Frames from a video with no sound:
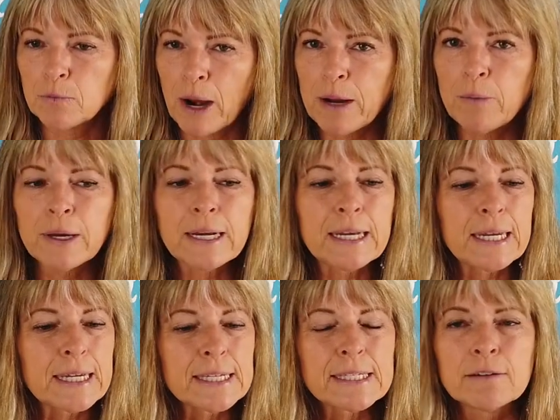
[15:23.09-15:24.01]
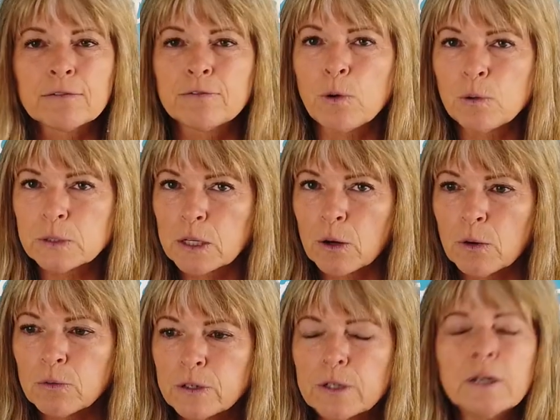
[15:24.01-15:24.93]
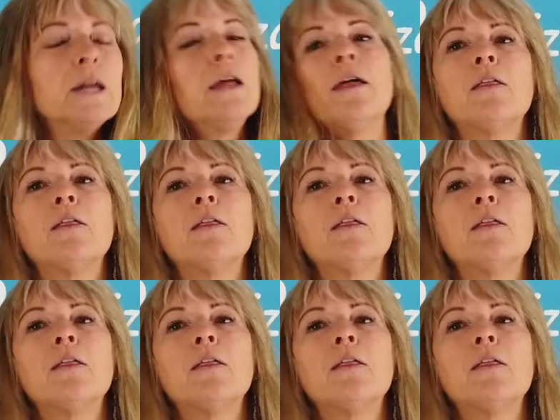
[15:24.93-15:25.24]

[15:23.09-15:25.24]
write what it is and fold it over.